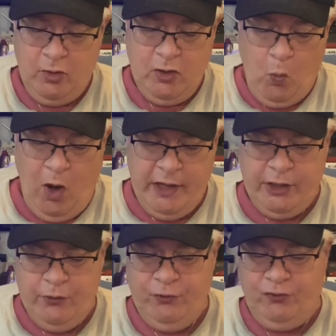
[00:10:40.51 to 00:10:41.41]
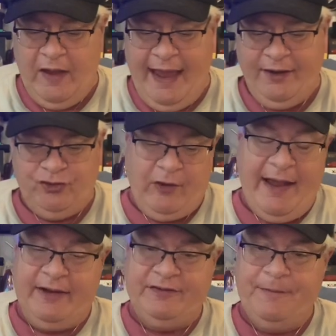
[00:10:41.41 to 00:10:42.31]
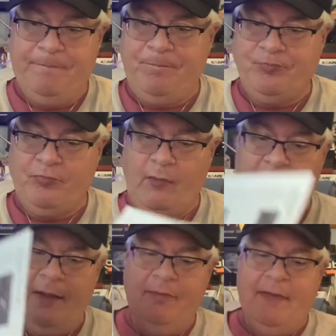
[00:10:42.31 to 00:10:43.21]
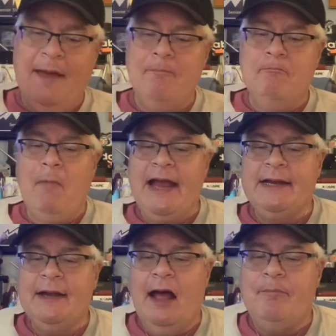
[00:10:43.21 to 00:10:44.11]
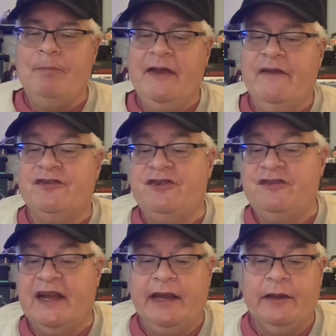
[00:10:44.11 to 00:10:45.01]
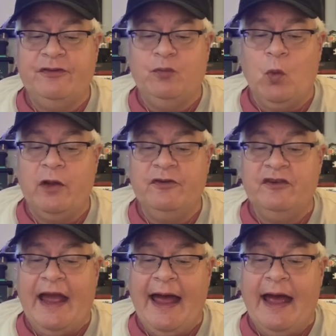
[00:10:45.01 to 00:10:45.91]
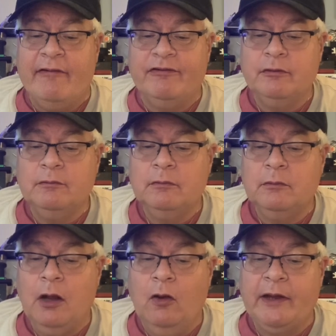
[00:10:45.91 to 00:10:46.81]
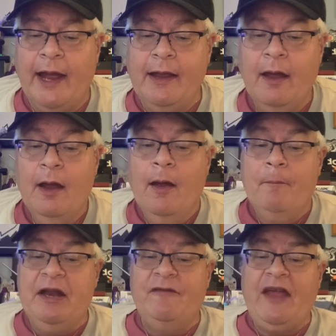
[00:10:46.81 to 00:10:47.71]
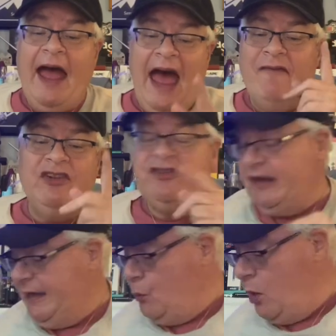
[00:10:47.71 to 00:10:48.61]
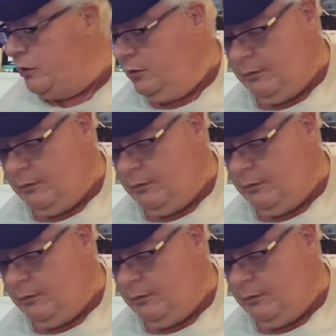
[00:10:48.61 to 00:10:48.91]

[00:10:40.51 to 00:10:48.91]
You want to use extracts that might not be the stickiest ones you have, okay? But if you have a sticky one,